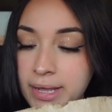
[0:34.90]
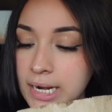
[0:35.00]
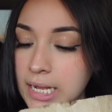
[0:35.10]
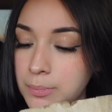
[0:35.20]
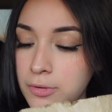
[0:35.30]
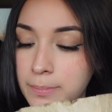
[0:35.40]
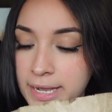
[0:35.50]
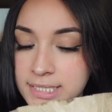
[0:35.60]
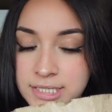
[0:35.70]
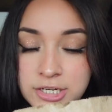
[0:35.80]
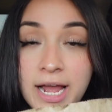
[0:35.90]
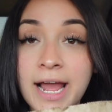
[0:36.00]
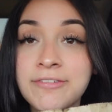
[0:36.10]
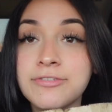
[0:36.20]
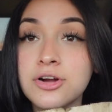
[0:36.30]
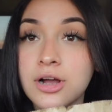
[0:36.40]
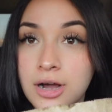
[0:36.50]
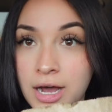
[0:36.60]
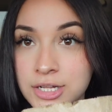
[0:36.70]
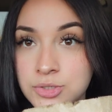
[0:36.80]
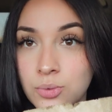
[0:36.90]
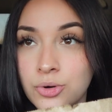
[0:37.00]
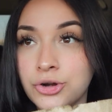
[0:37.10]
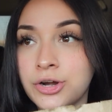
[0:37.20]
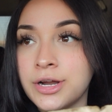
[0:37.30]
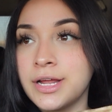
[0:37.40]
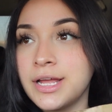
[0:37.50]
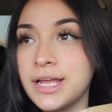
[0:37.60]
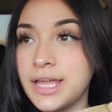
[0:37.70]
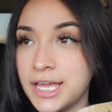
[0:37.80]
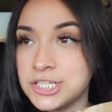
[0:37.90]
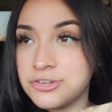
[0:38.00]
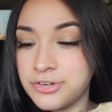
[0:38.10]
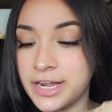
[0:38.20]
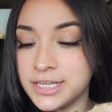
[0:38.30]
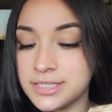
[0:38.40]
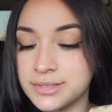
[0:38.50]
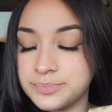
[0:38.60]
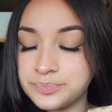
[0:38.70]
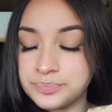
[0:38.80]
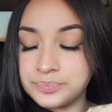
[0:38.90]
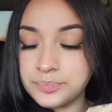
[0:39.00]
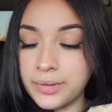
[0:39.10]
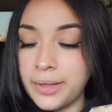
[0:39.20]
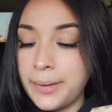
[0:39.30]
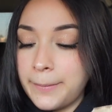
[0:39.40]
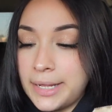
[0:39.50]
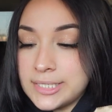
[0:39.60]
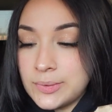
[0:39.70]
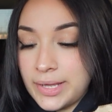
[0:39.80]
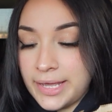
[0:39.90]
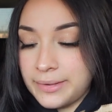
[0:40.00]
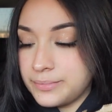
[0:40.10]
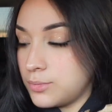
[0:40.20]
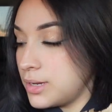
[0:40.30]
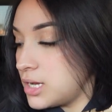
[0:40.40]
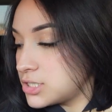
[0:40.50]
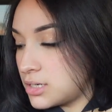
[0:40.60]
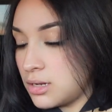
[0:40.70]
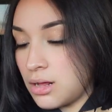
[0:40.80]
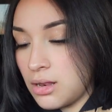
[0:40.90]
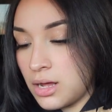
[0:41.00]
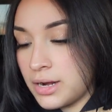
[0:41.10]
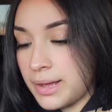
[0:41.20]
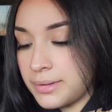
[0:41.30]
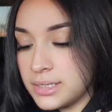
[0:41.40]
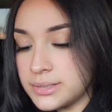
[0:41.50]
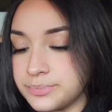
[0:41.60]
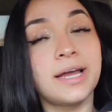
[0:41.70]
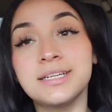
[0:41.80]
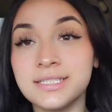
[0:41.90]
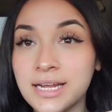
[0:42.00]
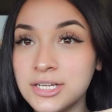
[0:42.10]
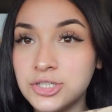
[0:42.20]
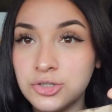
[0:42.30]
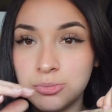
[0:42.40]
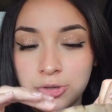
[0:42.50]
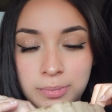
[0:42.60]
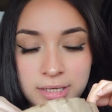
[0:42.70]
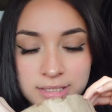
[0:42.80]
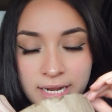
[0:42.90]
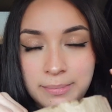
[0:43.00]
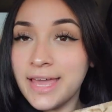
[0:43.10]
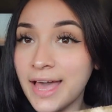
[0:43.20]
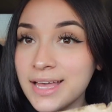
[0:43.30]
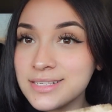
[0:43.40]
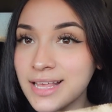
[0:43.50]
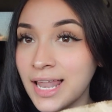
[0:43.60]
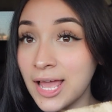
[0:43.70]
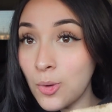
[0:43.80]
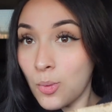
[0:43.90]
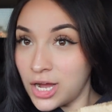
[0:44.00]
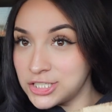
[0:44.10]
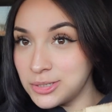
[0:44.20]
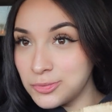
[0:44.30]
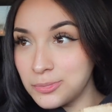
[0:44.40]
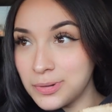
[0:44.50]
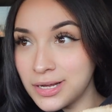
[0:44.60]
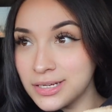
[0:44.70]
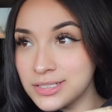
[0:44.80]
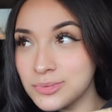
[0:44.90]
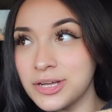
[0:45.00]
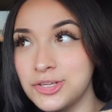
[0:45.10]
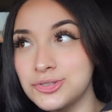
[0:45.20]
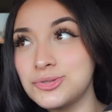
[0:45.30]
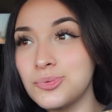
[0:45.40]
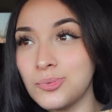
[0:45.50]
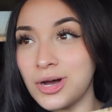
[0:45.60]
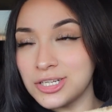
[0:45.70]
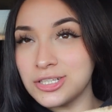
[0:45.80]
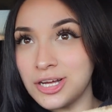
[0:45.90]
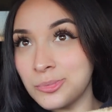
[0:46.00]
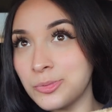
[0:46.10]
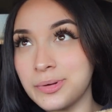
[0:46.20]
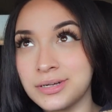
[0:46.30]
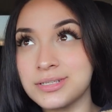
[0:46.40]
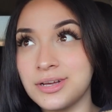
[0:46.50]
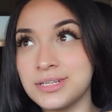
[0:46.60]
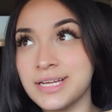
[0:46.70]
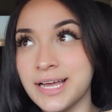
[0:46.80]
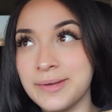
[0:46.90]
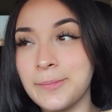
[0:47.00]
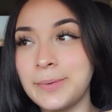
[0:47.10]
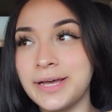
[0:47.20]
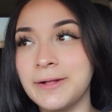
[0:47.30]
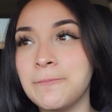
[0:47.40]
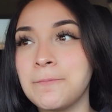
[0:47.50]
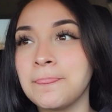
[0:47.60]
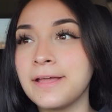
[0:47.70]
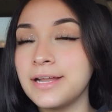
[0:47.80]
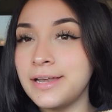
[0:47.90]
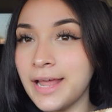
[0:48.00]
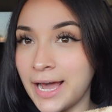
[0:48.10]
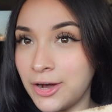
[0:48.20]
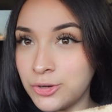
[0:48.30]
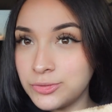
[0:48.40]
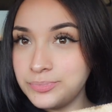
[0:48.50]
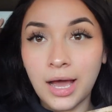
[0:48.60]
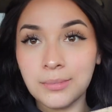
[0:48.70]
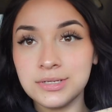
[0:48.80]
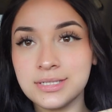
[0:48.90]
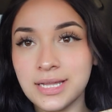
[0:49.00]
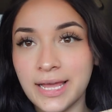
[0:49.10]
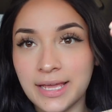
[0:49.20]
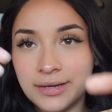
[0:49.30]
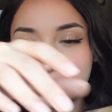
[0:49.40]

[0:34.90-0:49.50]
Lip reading: gonna get a couple of bites in here. I forgot to order Cajun fries. That's okay. Oh my gosh, I got a lot of napkins. I decided to do a mukbang today. Yes, I like watching mukbangs. Well, I used to watch a lot of mukbangs all the time, but now I'm just like